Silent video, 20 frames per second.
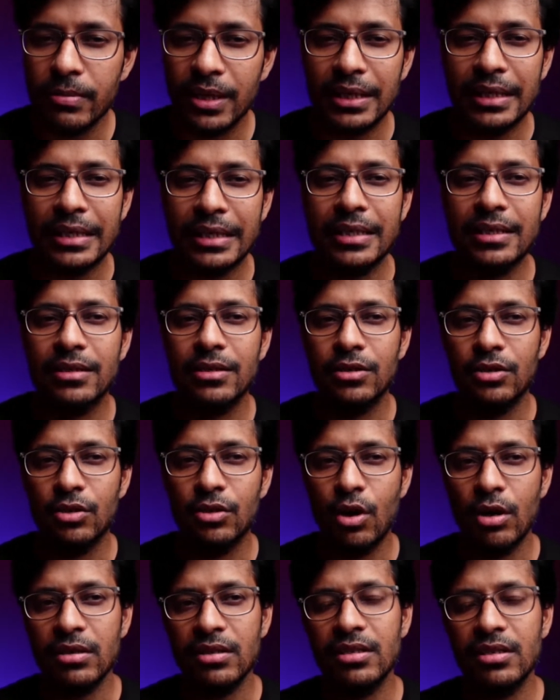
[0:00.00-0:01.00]
but it is
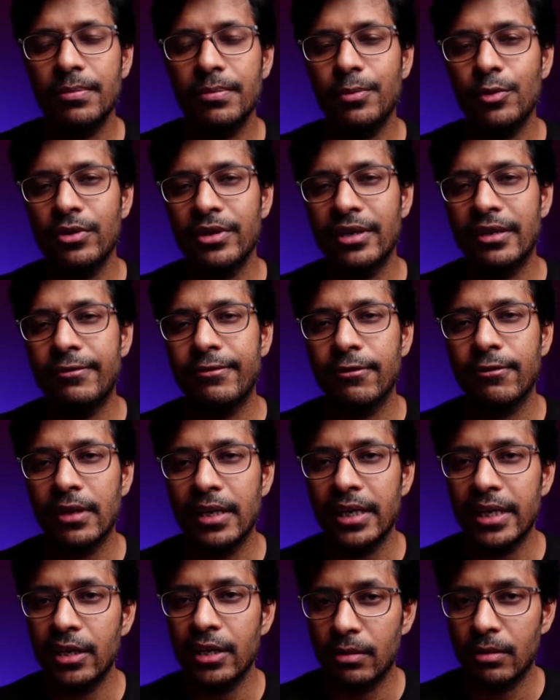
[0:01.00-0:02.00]
not supported
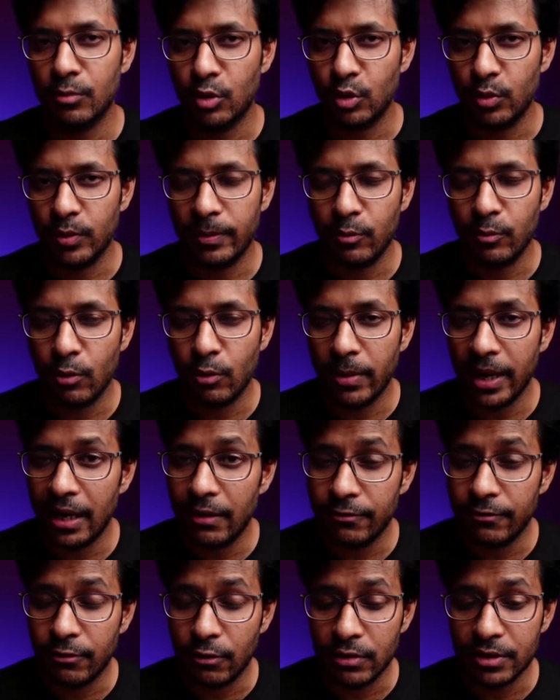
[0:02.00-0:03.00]
fully on
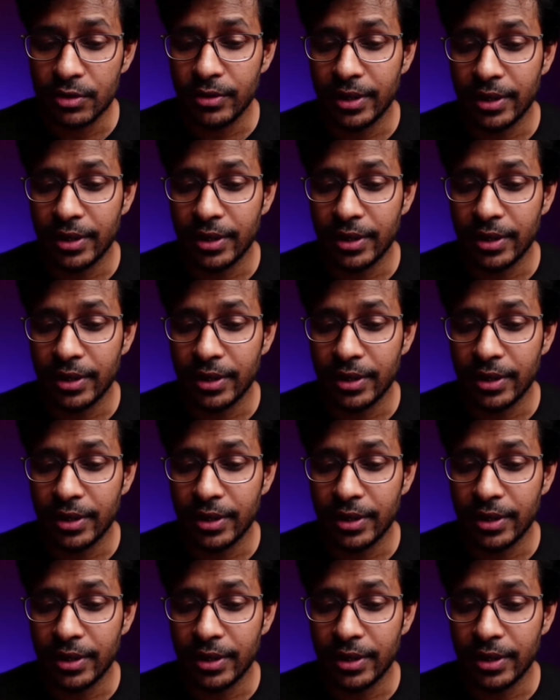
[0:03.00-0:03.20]
mobile phones.